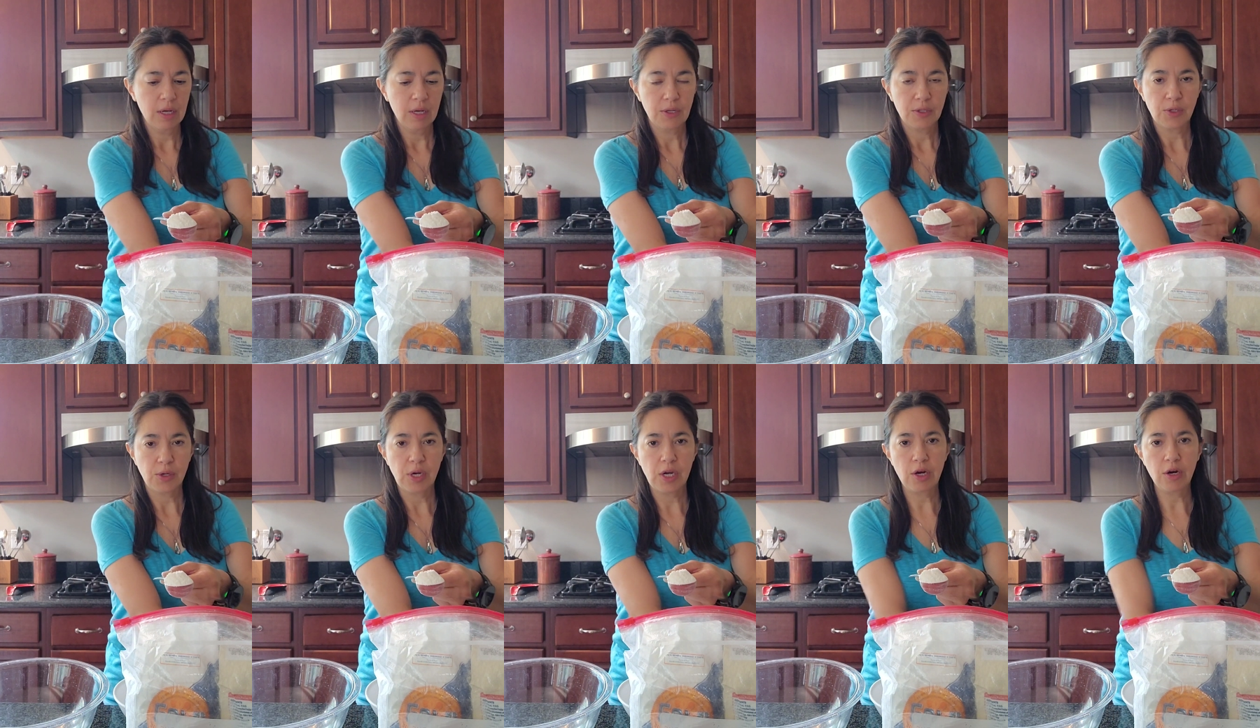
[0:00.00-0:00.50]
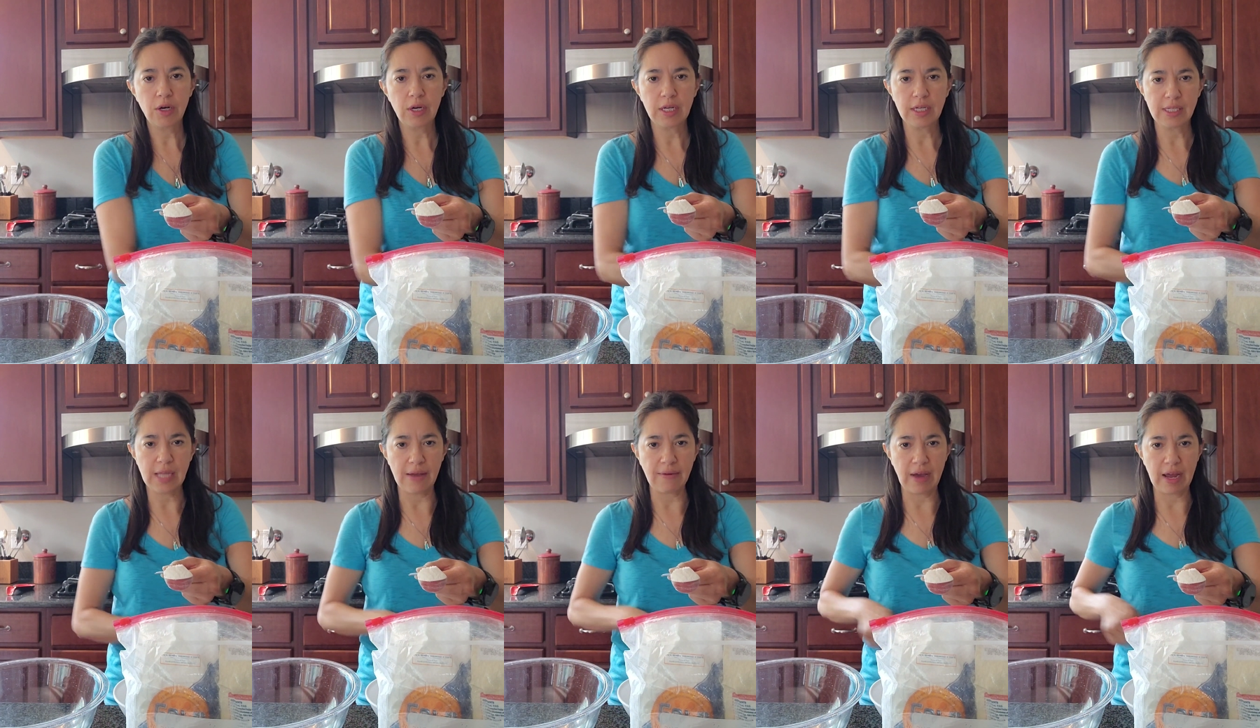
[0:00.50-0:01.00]
So here it
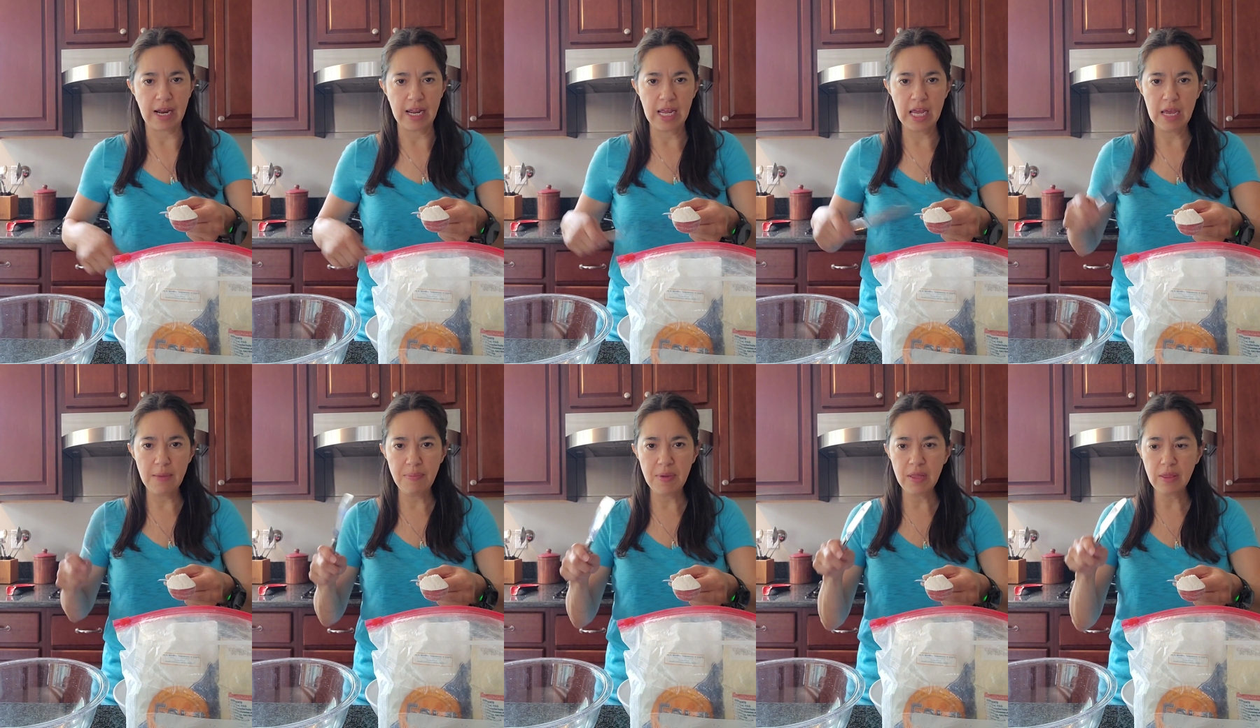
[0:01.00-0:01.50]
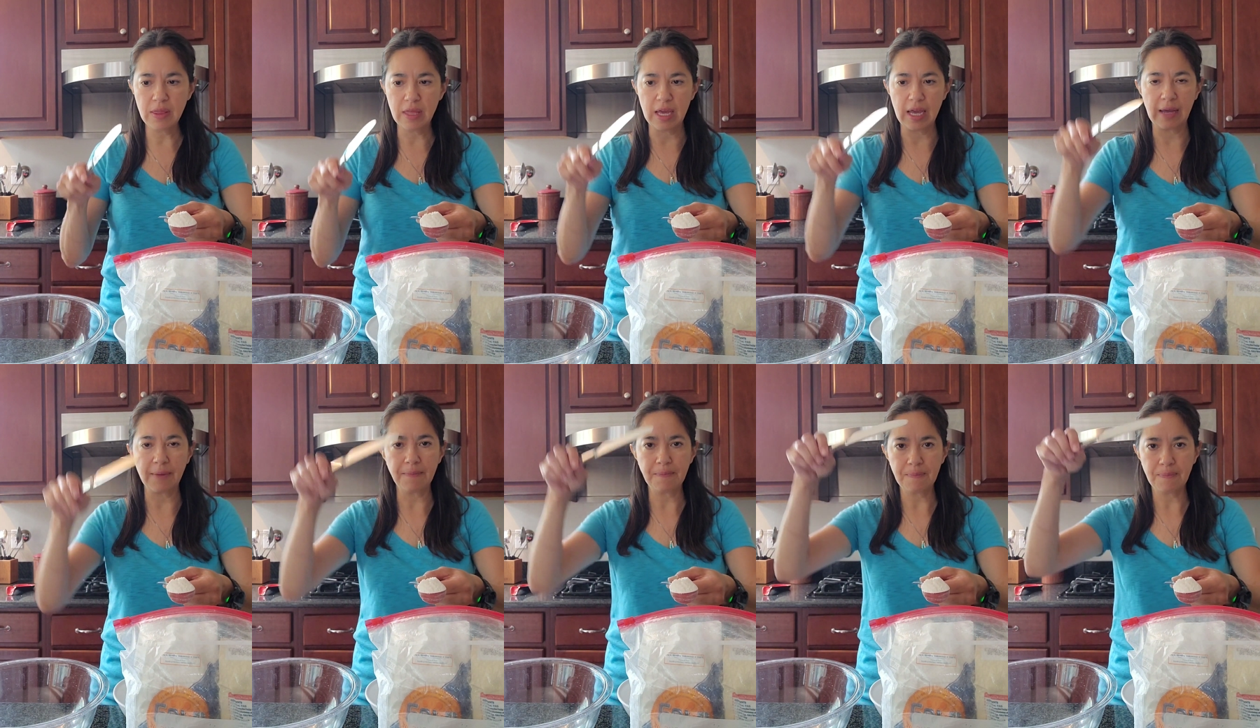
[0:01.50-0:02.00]
is. I've got a heaping
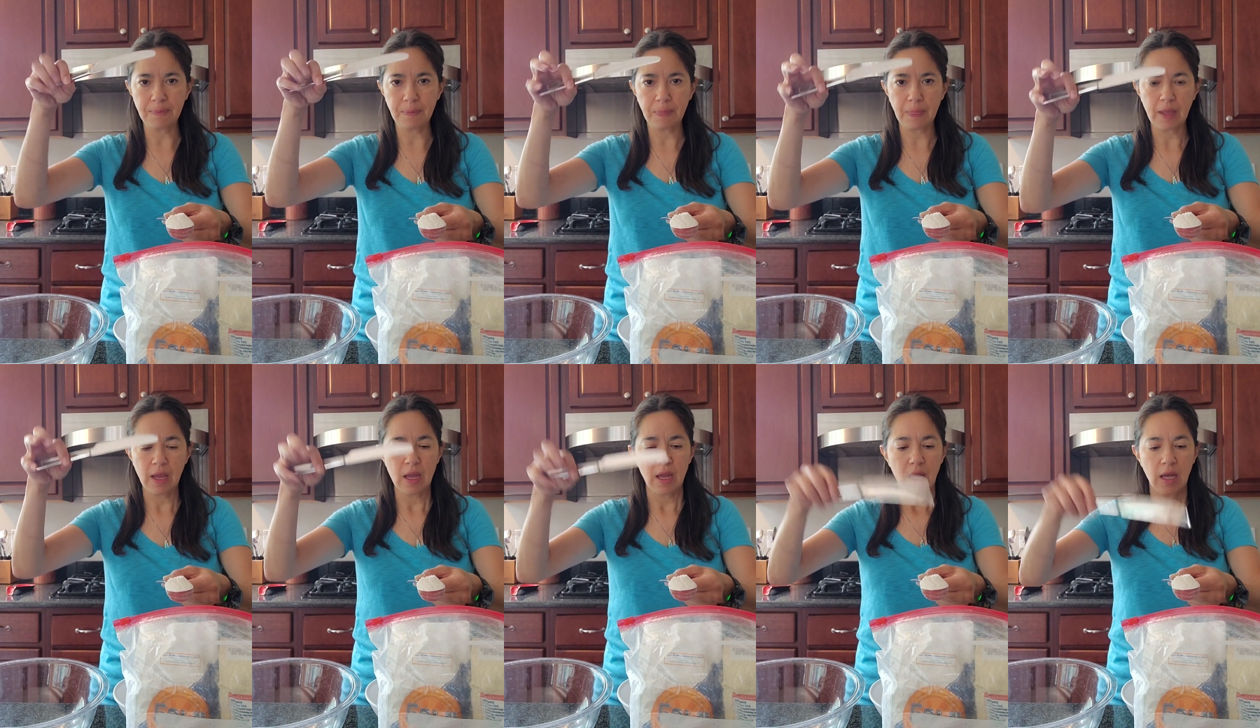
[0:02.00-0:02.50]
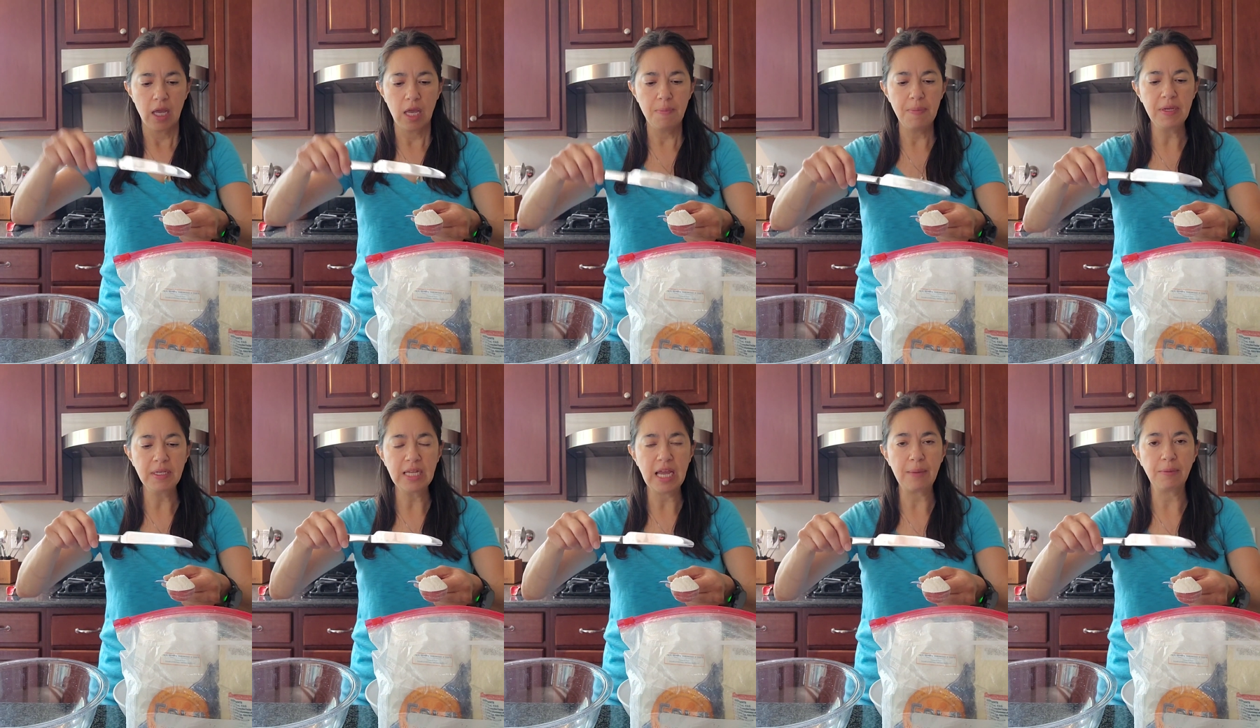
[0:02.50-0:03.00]

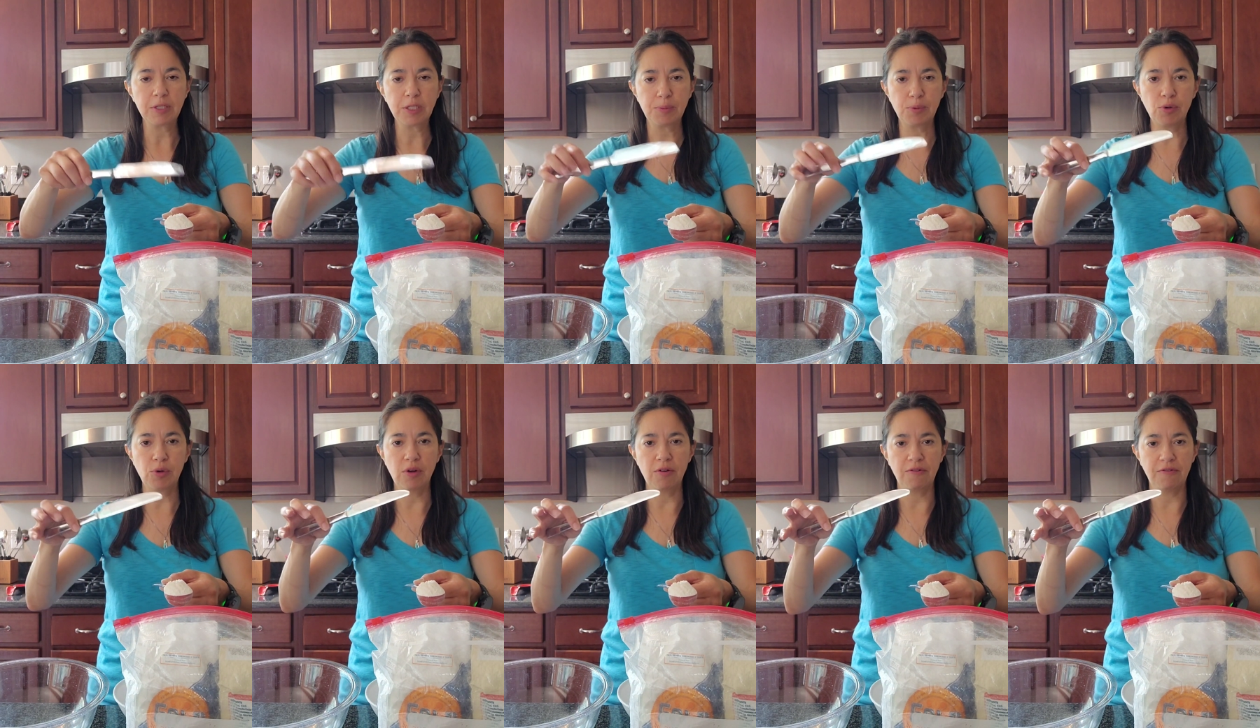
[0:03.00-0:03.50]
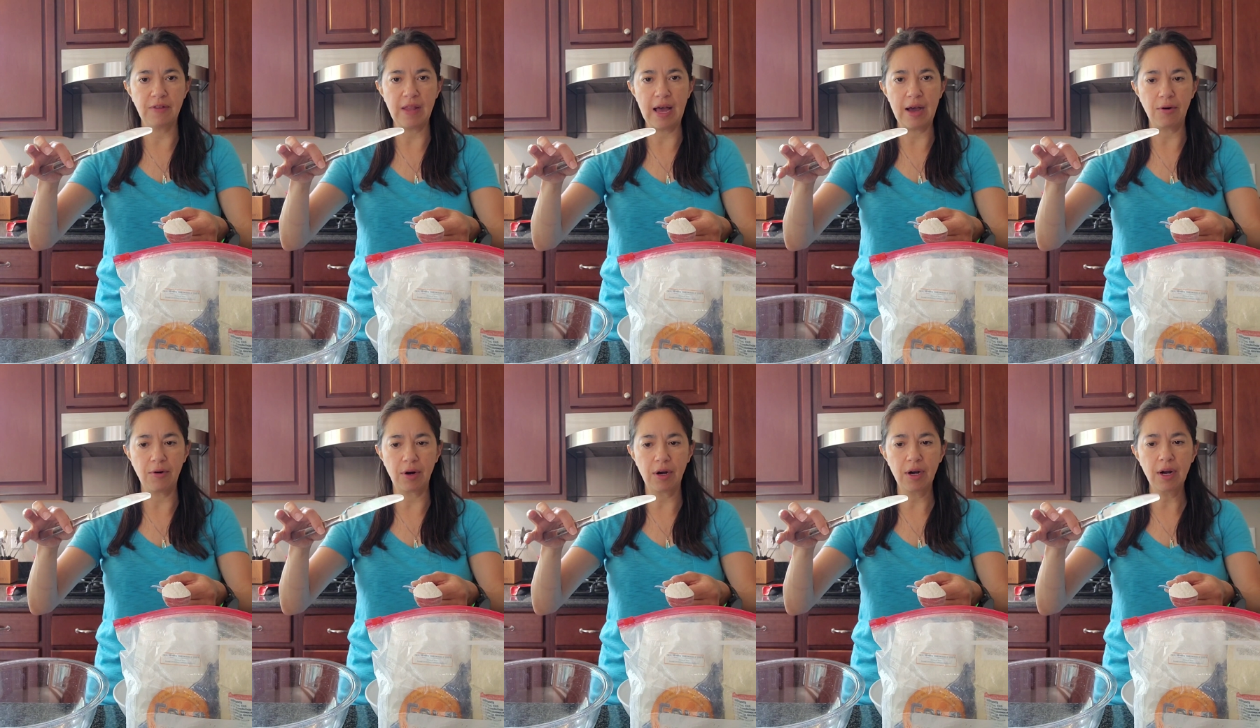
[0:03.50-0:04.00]
tablespoon of
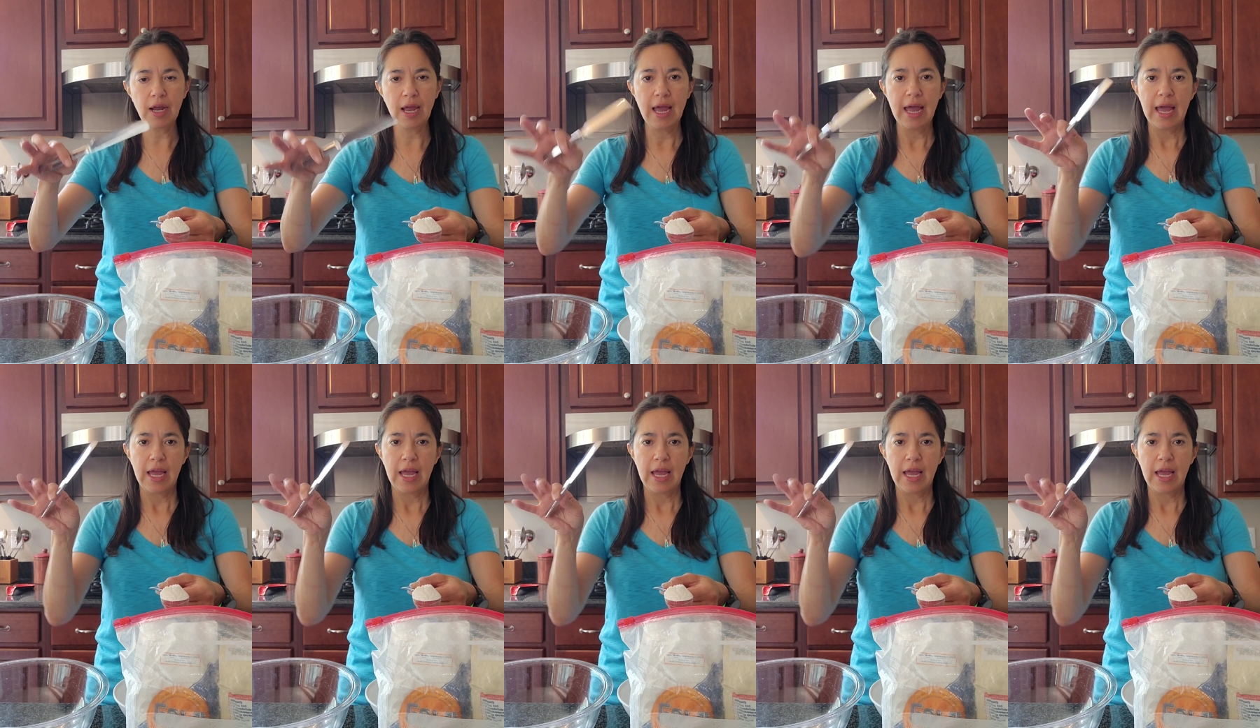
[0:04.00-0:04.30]
flour.